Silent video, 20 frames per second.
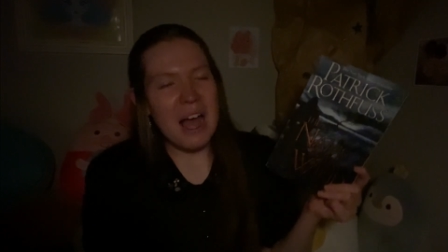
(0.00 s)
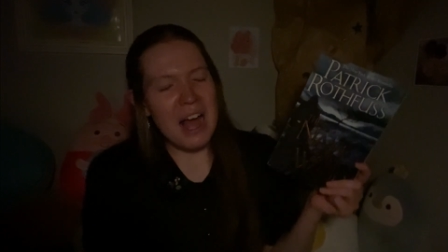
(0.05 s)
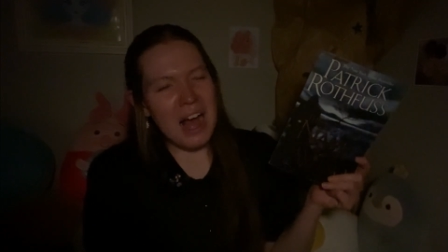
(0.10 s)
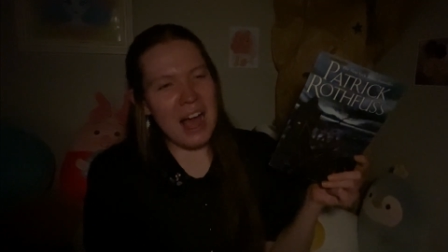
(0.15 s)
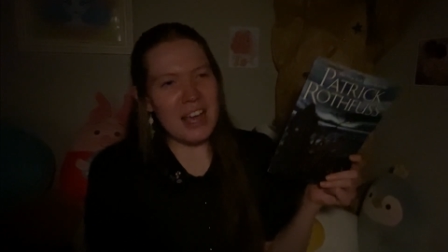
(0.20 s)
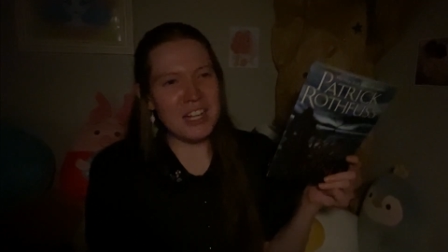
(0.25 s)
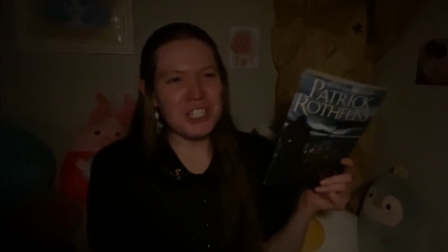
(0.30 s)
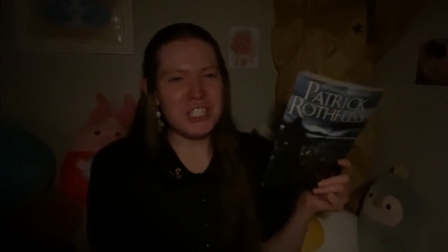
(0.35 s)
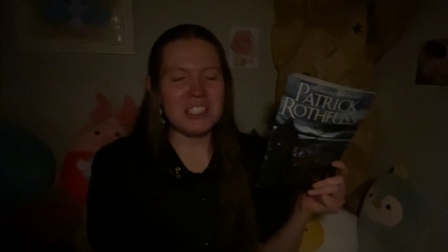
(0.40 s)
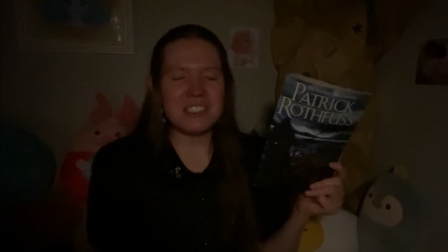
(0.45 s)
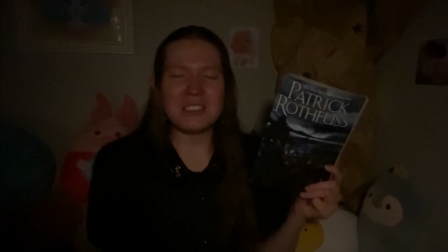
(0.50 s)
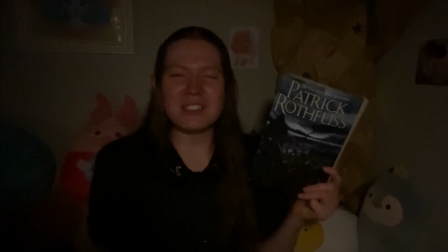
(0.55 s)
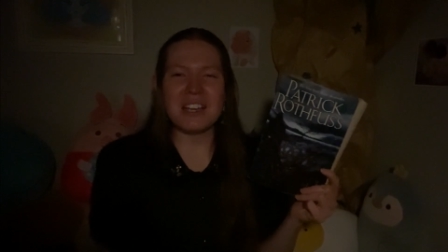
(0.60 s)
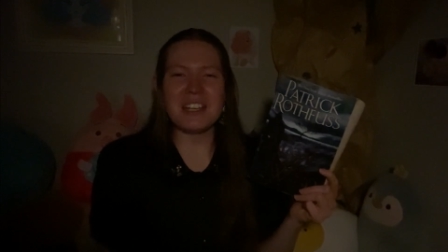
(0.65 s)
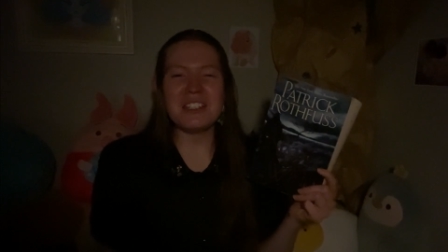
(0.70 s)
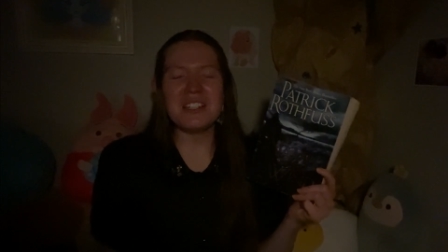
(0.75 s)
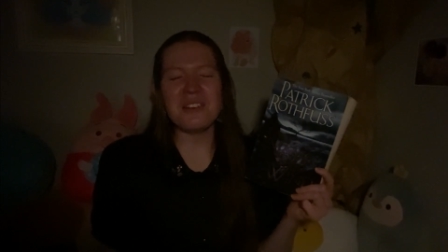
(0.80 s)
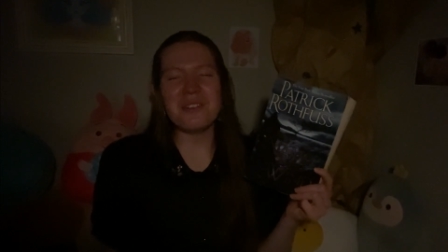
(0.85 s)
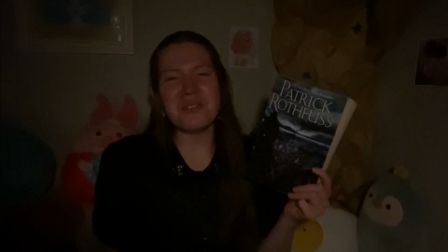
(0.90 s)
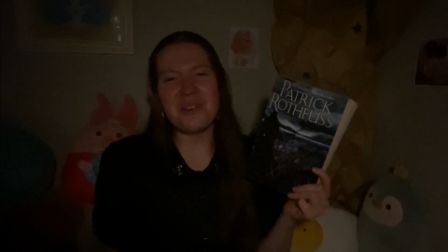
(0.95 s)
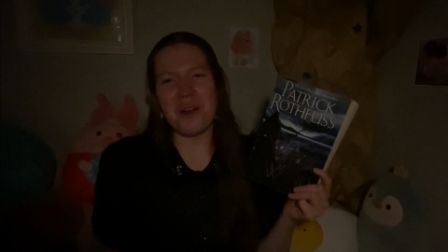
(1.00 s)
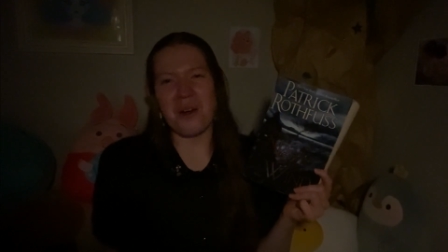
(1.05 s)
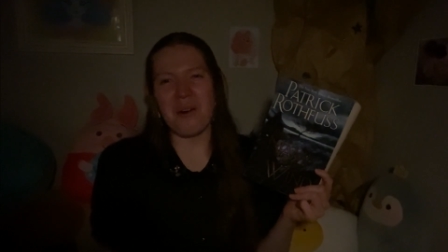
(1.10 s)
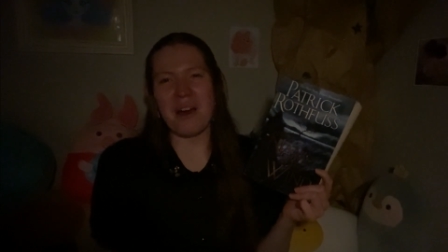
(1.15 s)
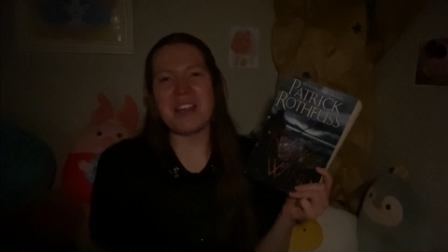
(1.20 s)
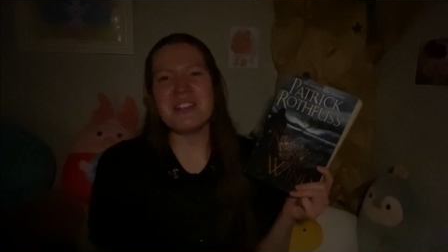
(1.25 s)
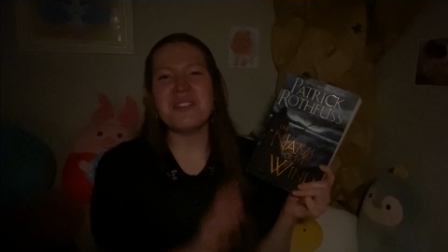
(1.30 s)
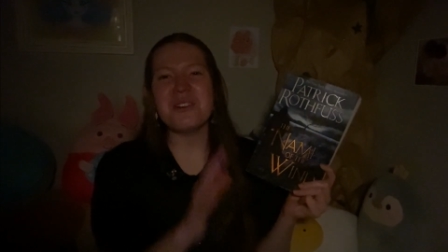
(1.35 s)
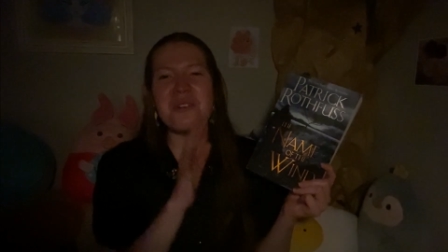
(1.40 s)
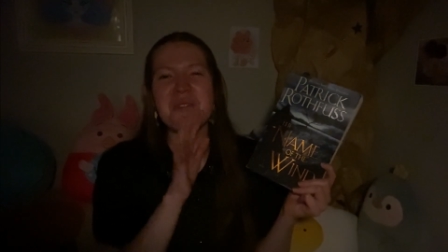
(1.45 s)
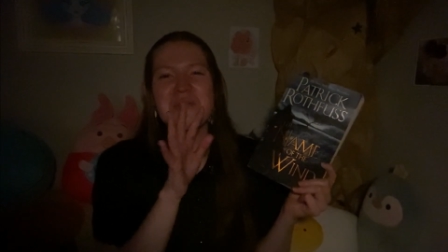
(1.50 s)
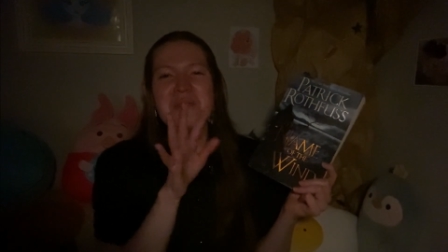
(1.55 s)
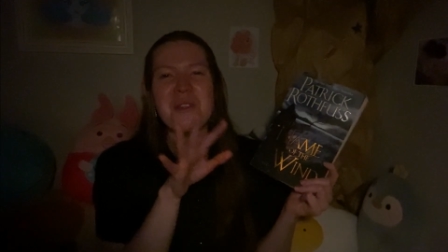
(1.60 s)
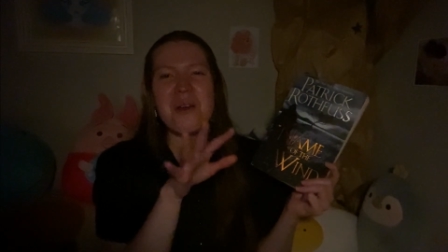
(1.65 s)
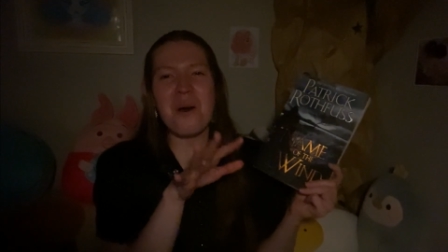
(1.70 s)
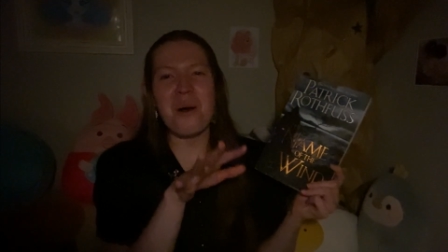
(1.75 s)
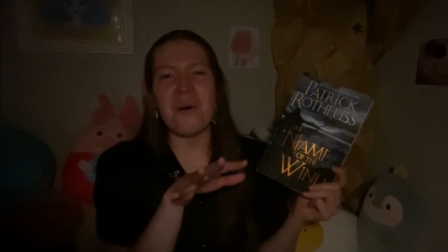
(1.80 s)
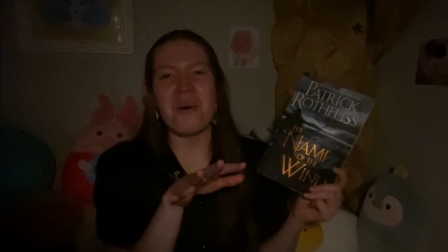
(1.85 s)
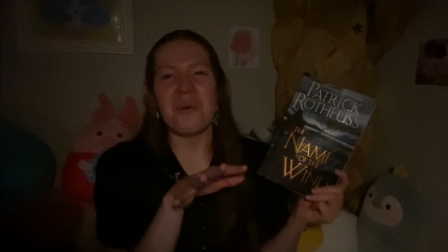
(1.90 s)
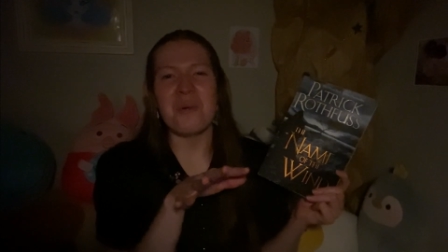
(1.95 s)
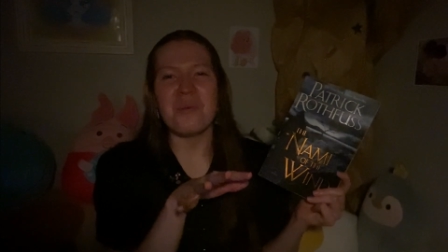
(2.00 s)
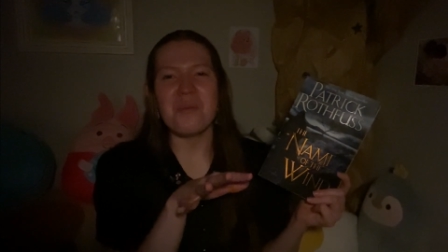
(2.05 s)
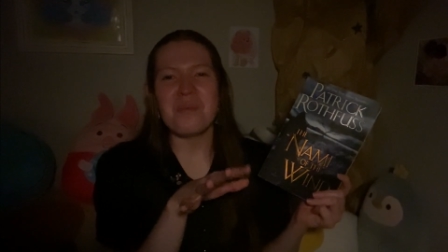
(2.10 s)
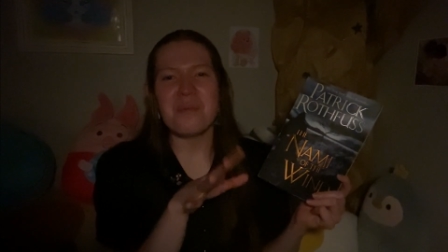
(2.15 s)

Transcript: I don't know.